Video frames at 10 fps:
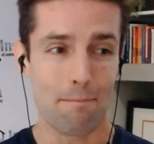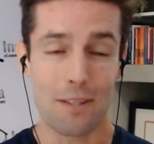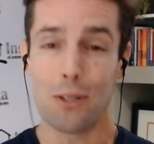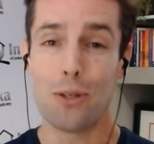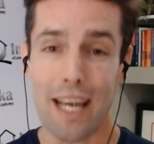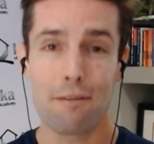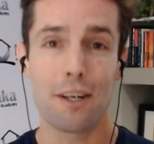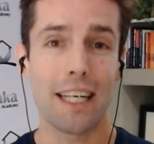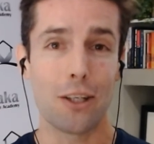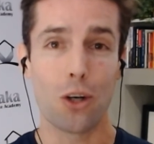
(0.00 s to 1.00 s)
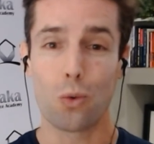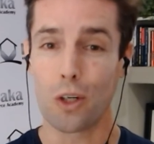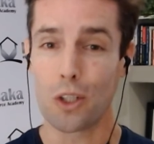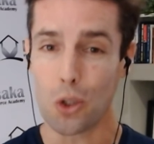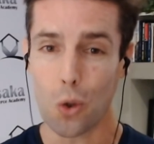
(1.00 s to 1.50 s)
You definitely don't
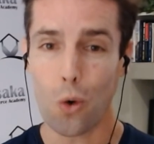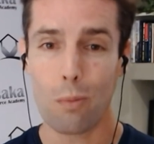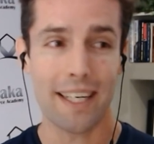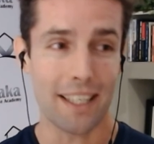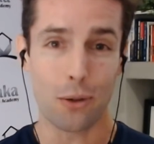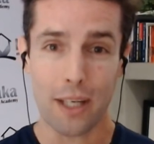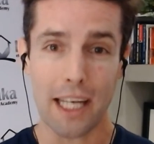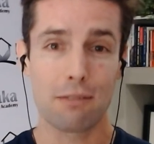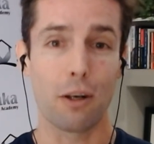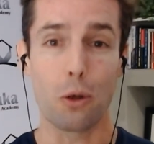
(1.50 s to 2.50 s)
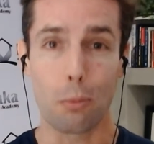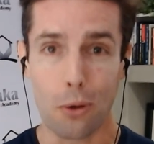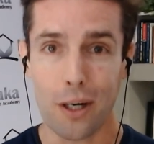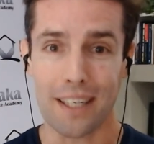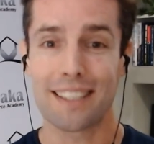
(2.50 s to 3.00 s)
want your money, your cash flow, your
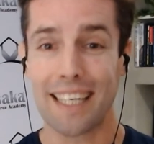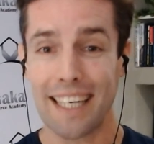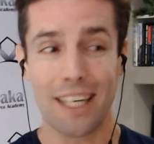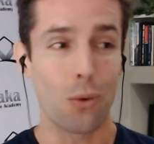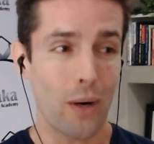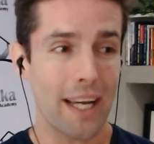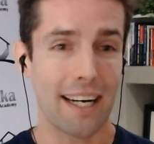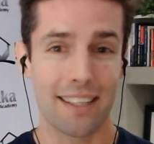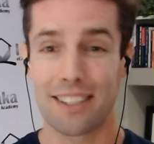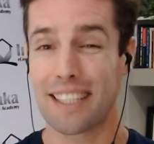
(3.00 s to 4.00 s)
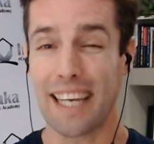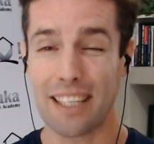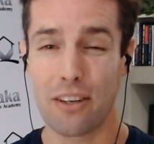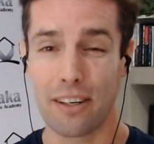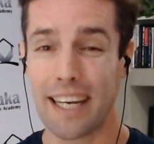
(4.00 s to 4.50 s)
product sitting in a warehouse just
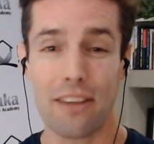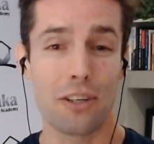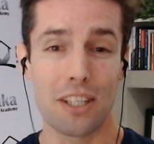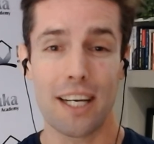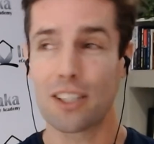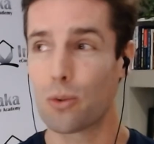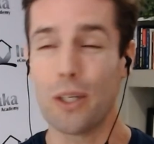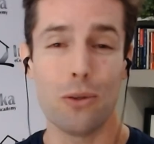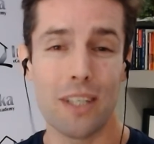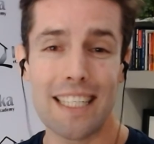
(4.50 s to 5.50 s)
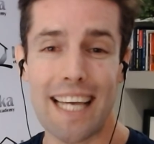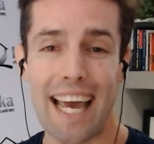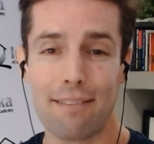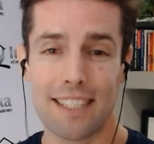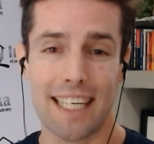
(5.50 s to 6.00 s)
gathering dust when you need to
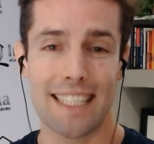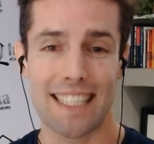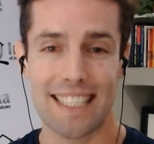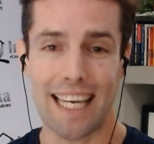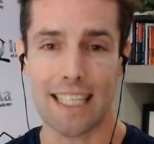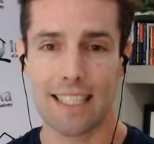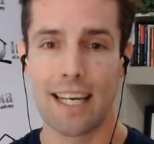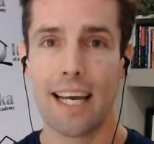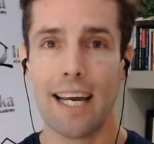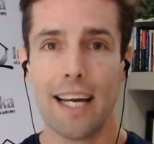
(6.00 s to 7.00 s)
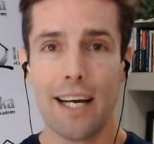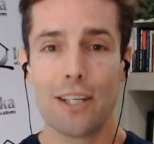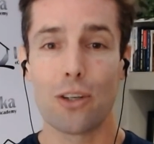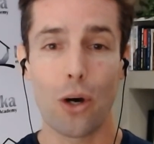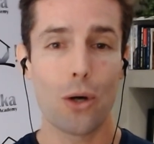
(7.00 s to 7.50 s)
have it and to sell it.
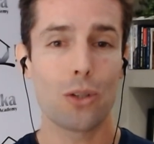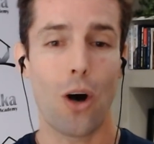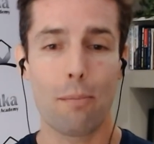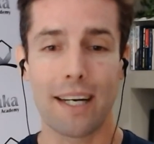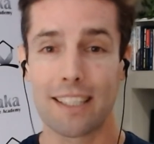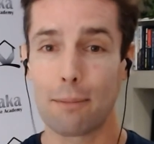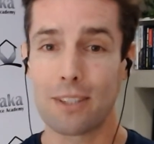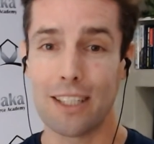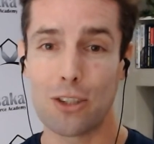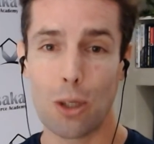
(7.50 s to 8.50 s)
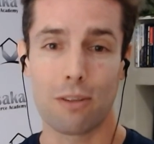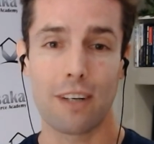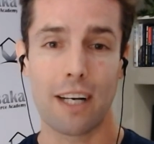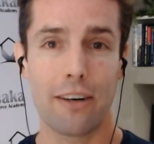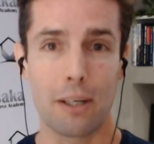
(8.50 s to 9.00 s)
So those are my tips in terms of
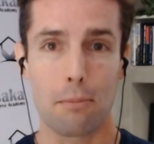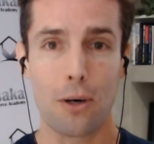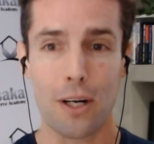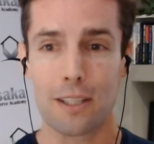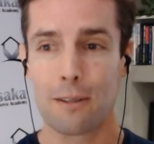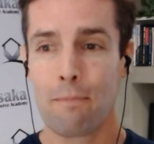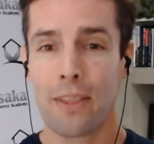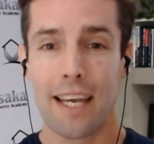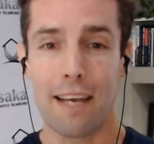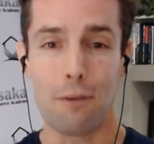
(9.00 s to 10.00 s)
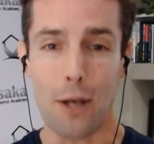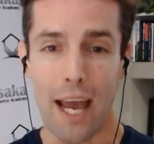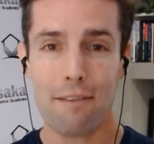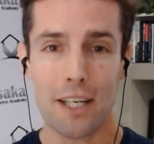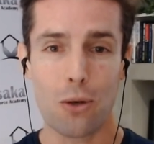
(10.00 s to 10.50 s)
clearing products. If you
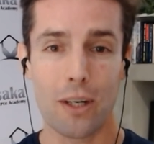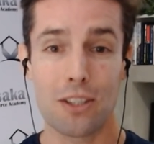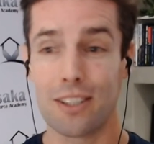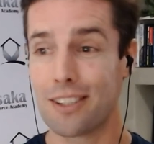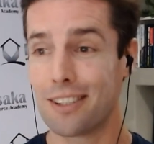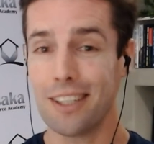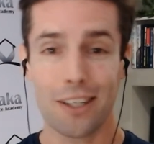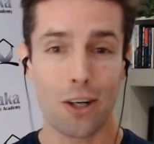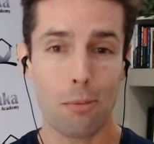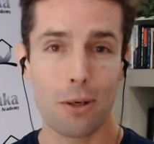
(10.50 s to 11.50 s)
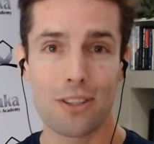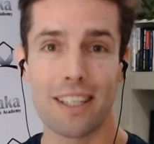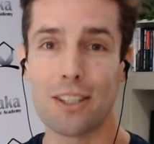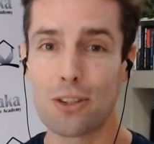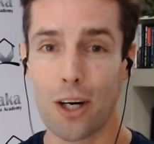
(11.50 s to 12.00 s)
have any questions, you can hop onto the
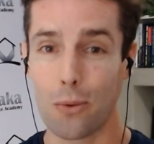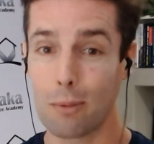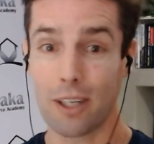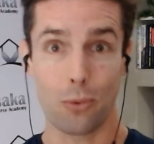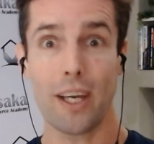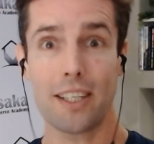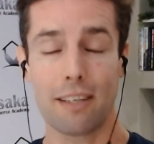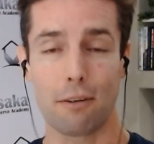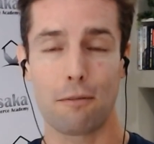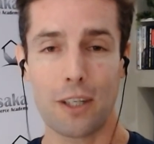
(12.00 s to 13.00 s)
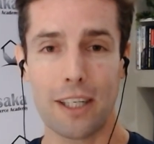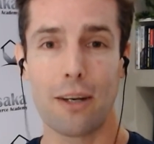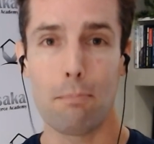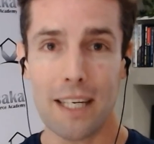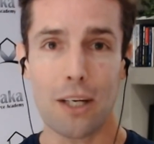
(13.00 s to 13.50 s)
Insaka website. We actually have a free
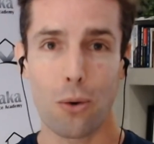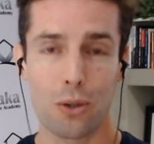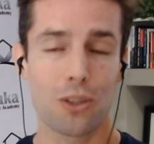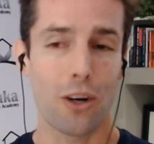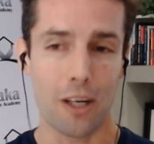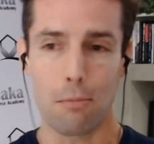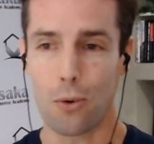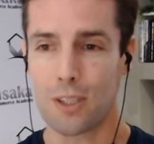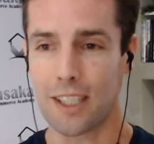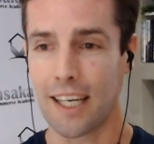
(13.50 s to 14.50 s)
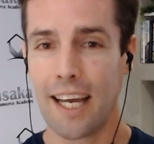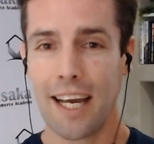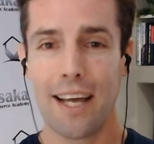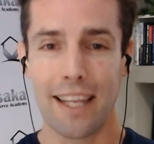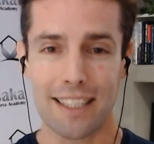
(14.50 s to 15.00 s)
mini course on importing.
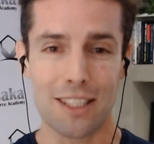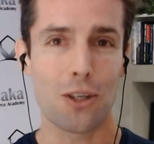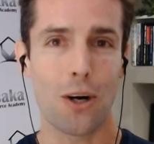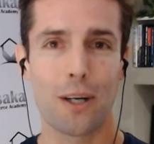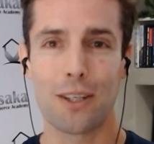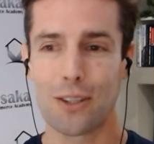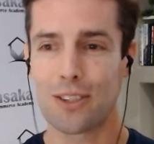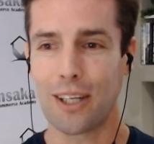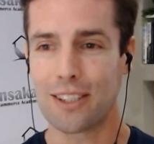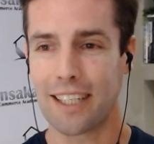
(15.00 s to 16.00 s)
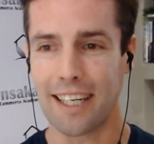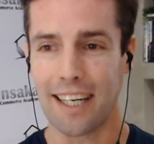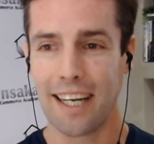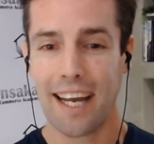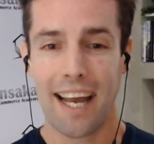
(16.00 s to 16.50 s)
That's insaka.co today.
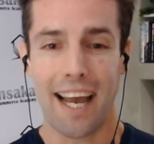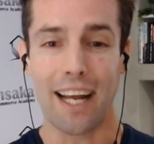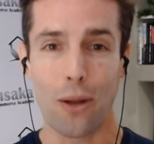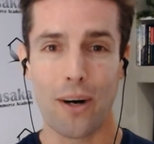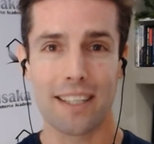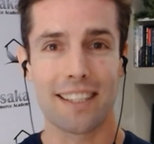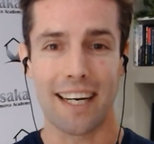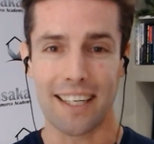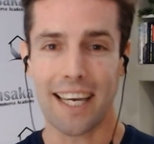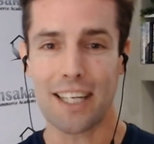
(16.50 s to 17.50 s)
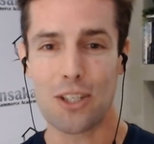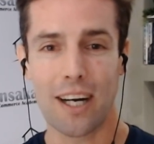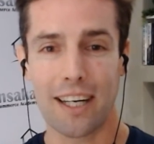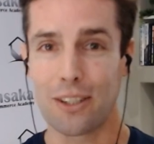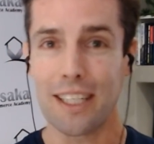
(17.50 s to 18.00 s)
And otherwise, I'll catch you
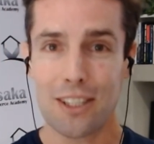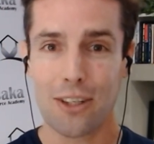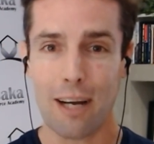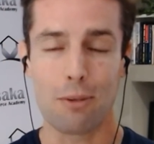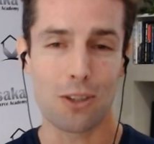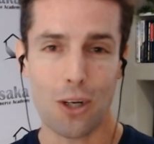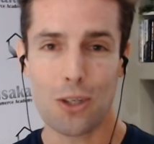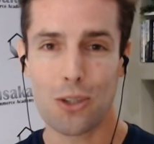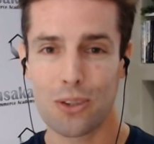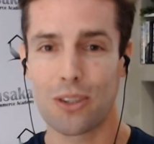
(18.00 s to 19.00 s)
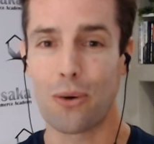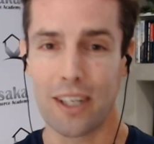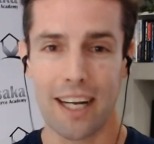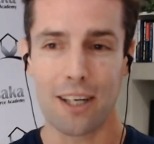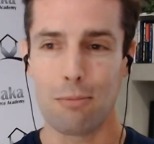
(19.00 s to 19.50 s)
guys on Instagram, on socials, or
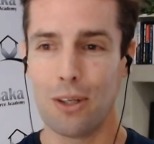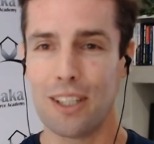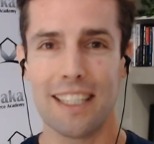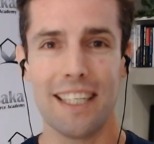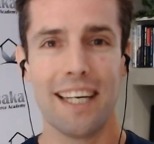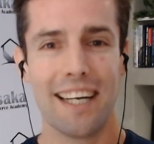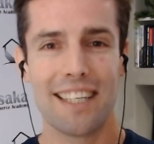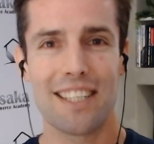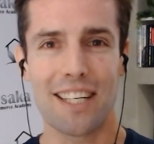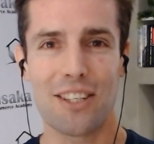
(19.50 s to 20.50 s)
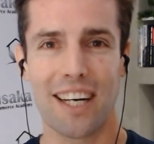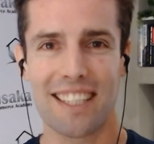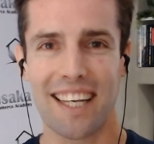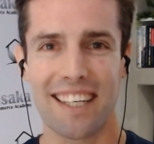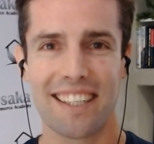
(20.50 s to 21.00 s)
in our community. Chat to you guys
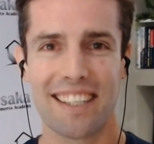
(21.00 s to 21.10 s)
later.